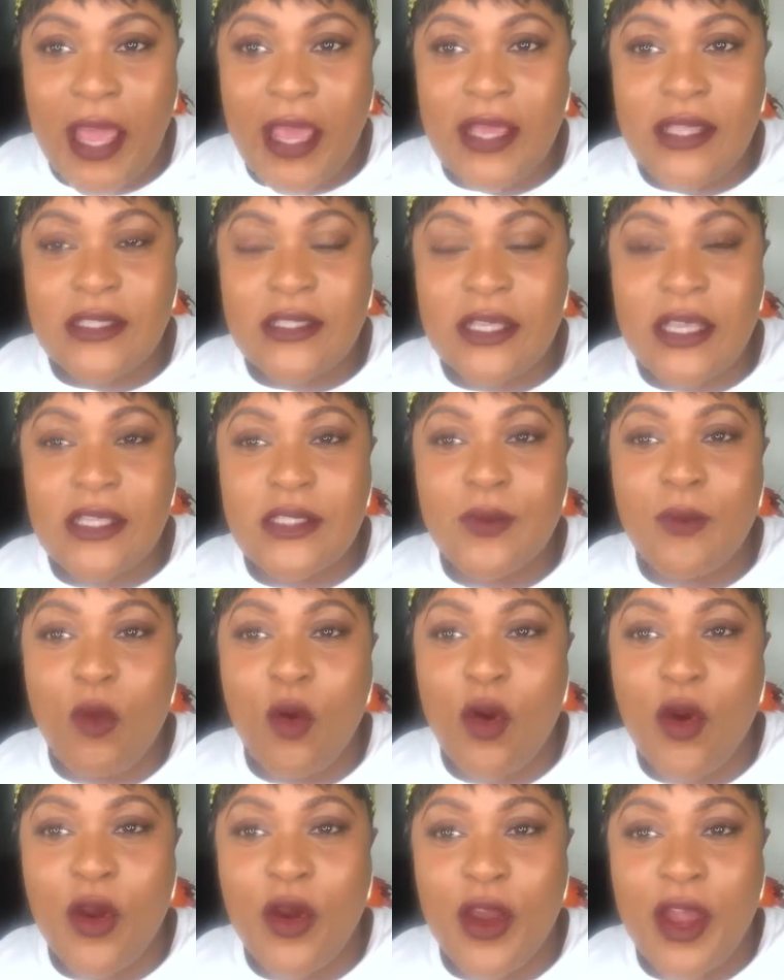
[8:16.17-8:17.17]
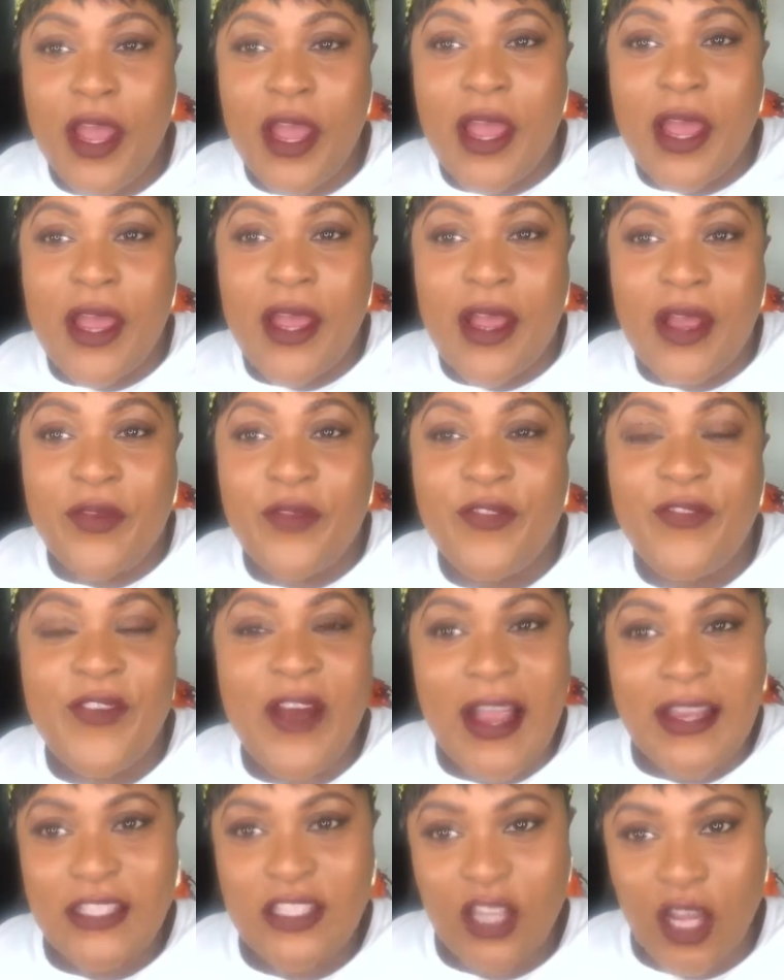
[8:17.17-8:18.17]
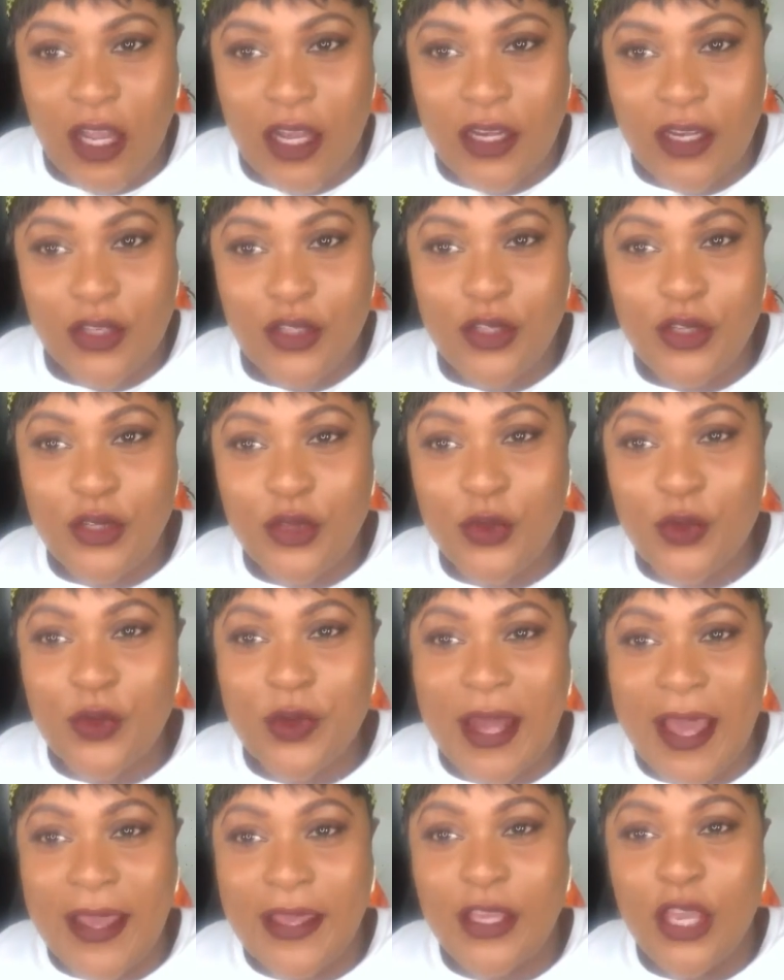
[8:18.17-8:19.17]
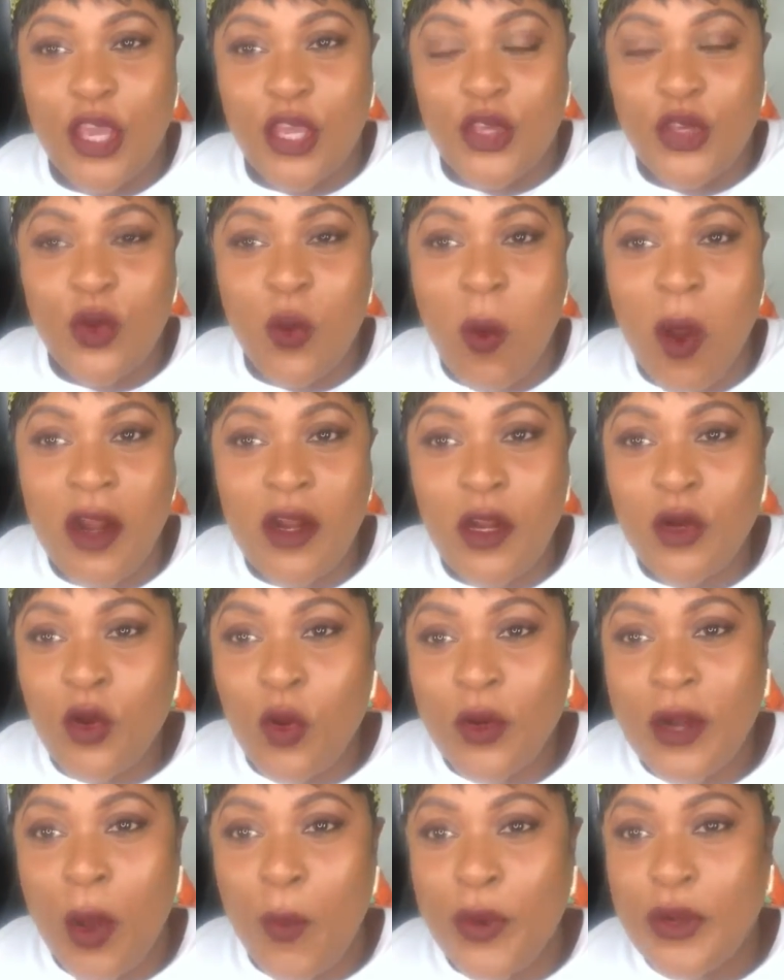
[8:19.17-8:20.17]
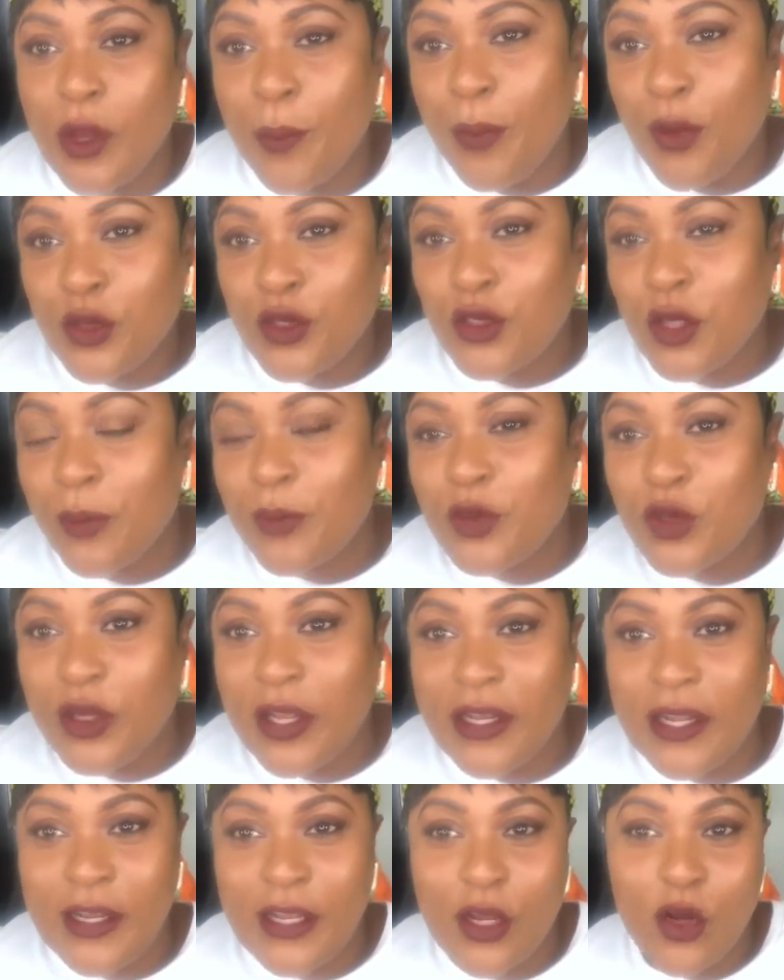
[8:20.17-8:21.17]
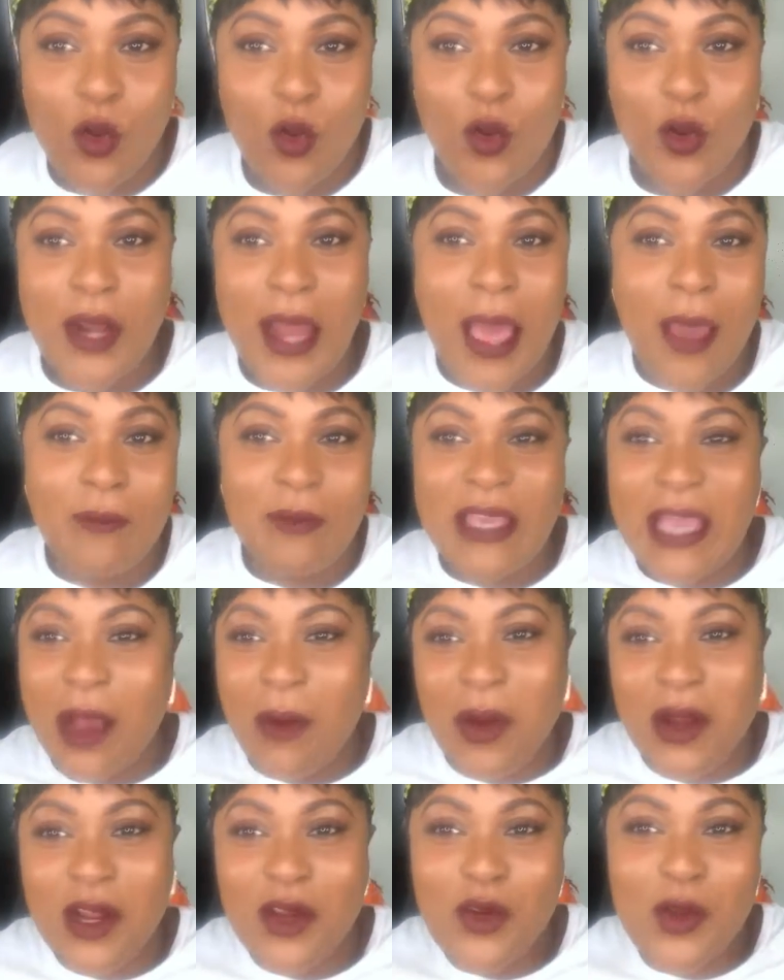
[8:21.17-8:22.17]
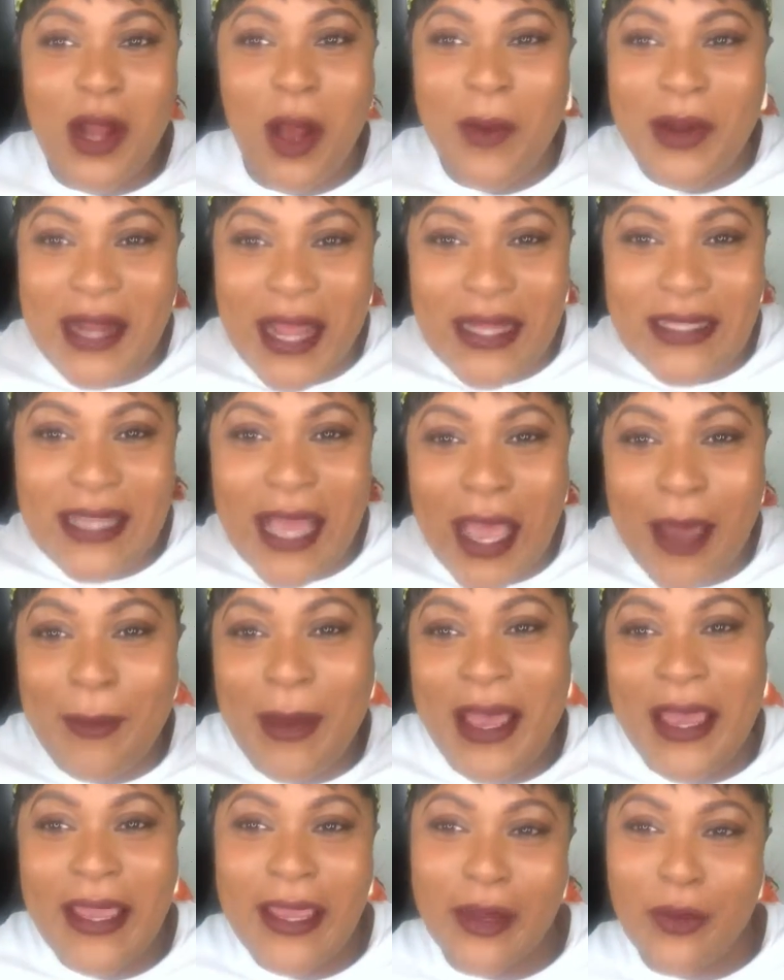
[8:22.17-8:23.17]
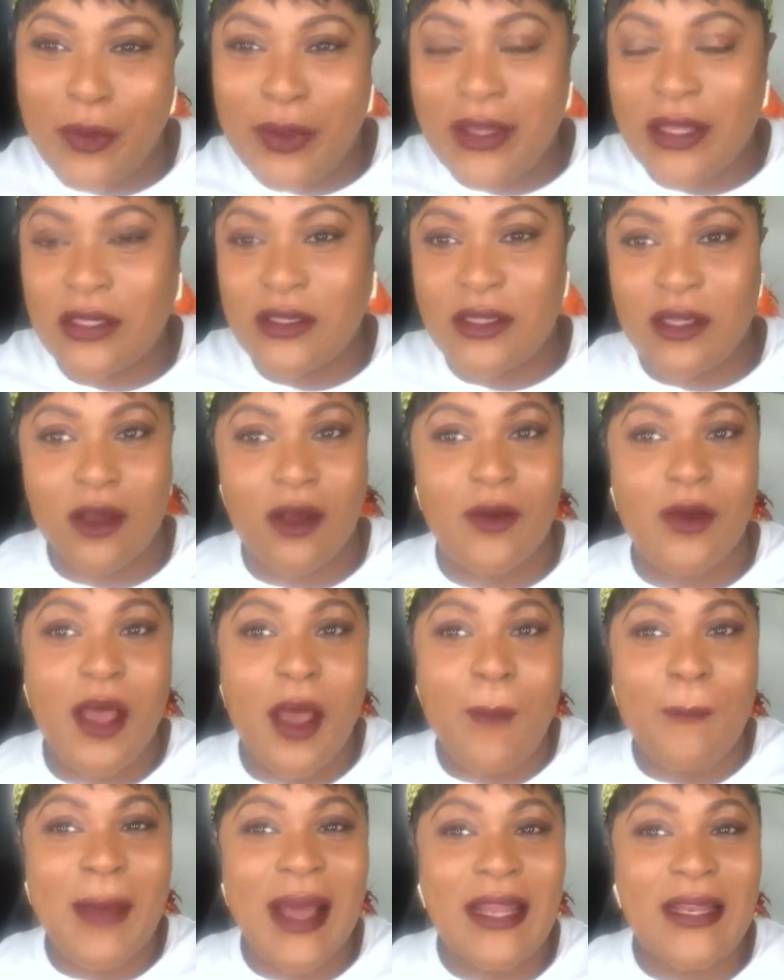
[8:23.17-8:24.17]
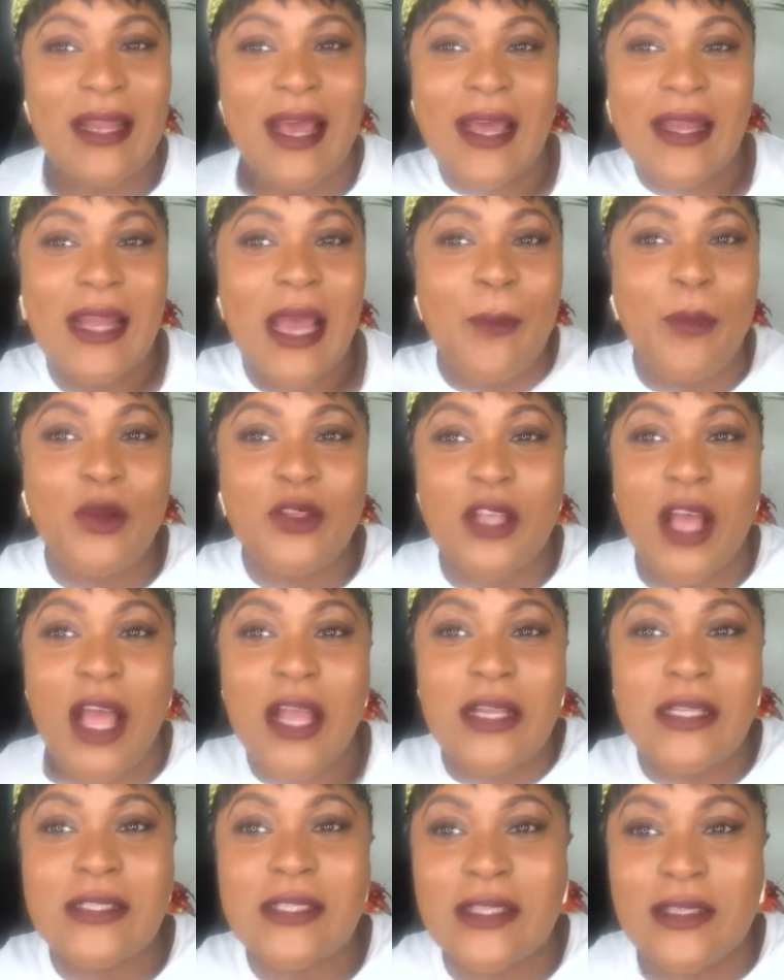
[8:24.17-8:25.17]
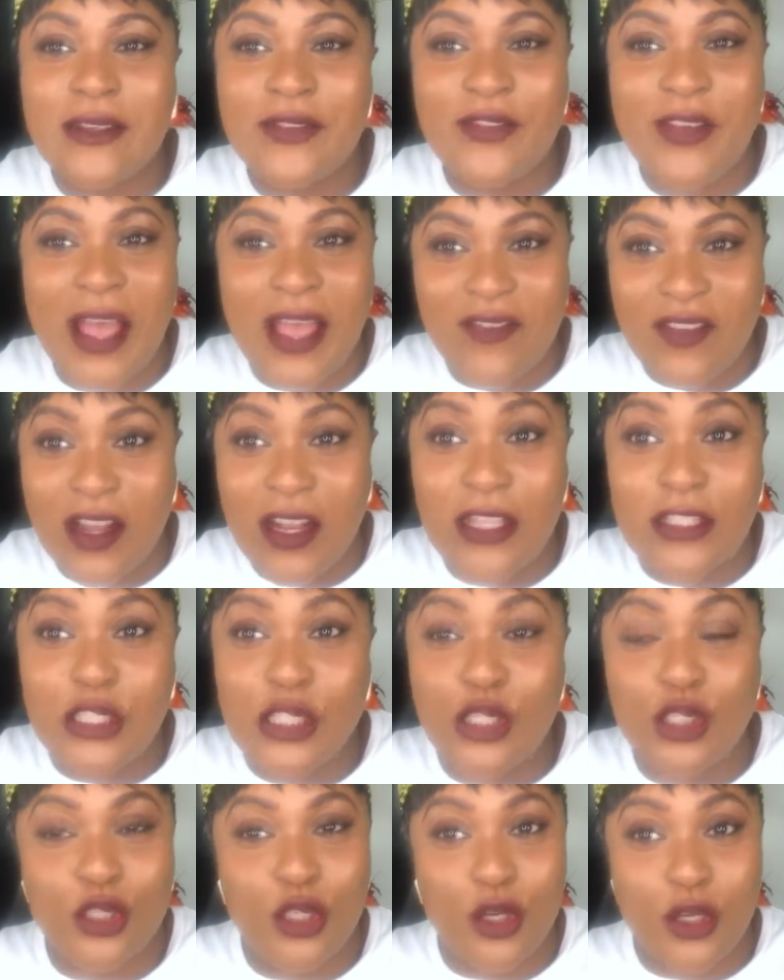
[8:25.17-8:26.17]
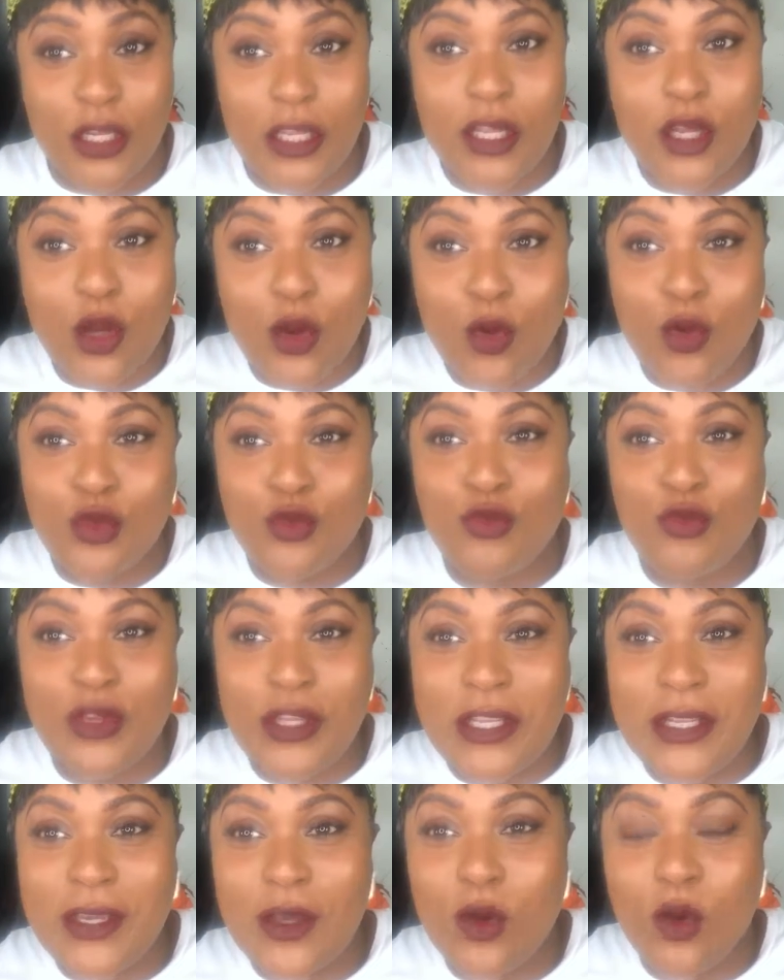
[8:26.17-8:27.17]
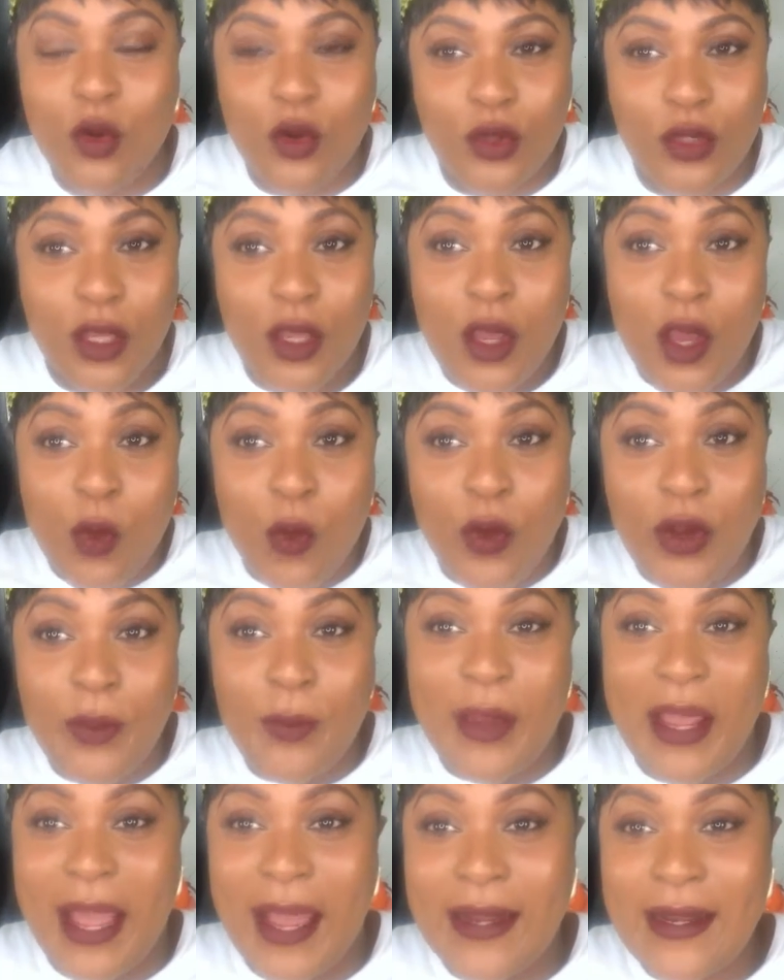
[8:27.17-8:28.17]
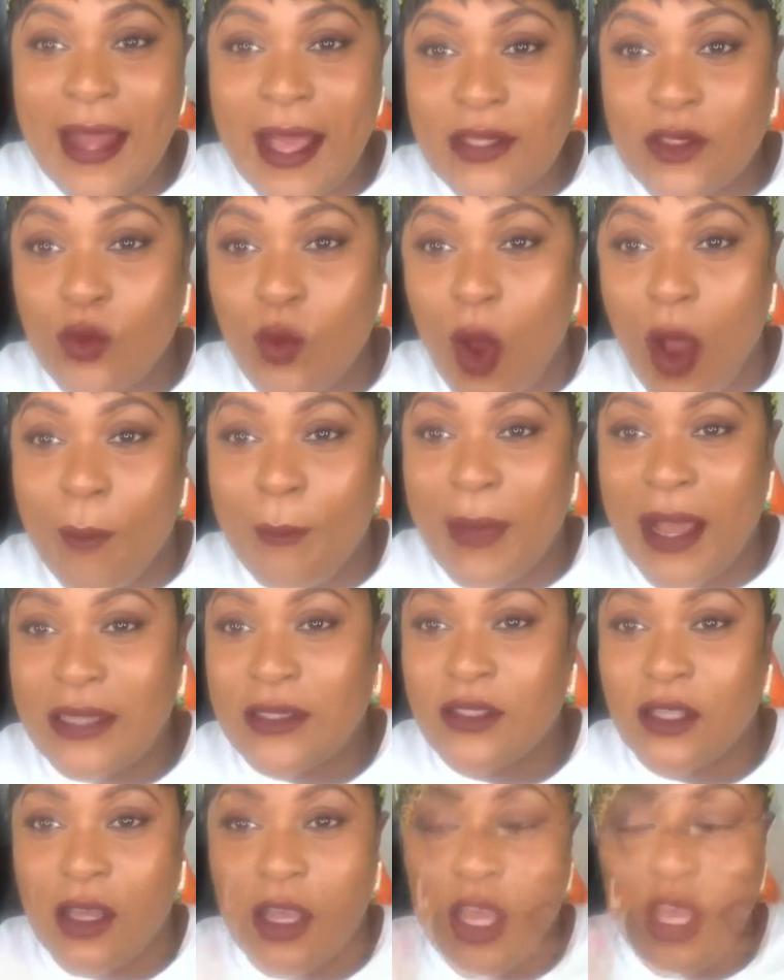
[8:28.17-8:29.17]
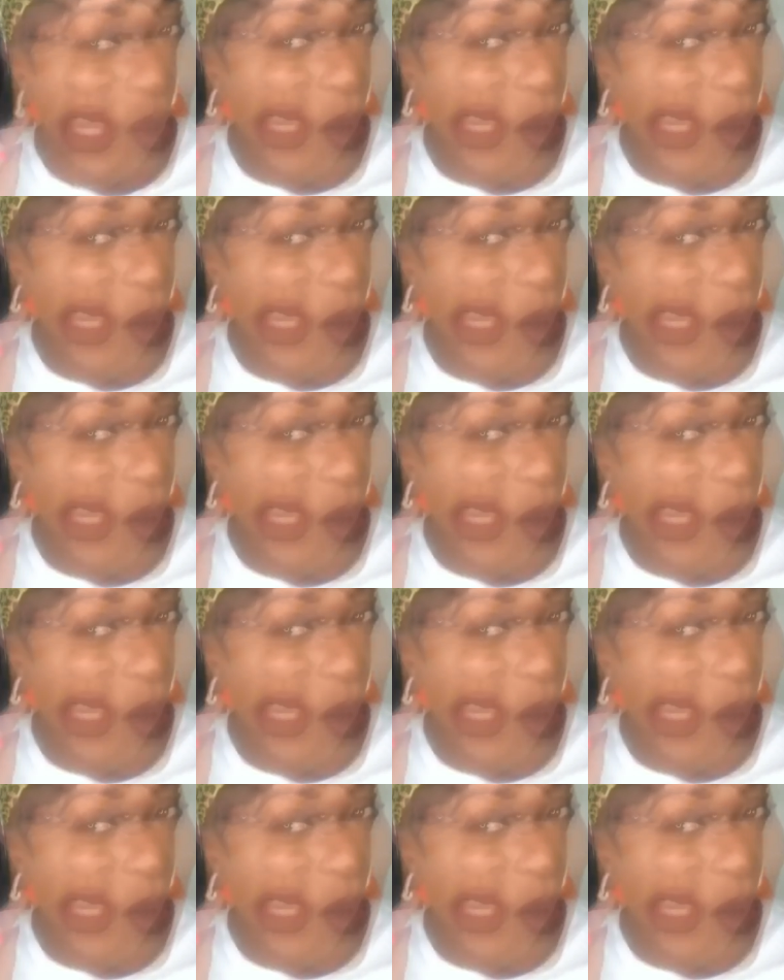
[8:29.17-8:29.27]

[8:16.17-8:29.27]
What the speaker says: It's more fashion to you. Like, you want to know that when you put something together, they look good. Like me, I want to know that when I tie my head with this little bandana and put on this little $5 t-shirt, it looks really good with me, and that's what matter.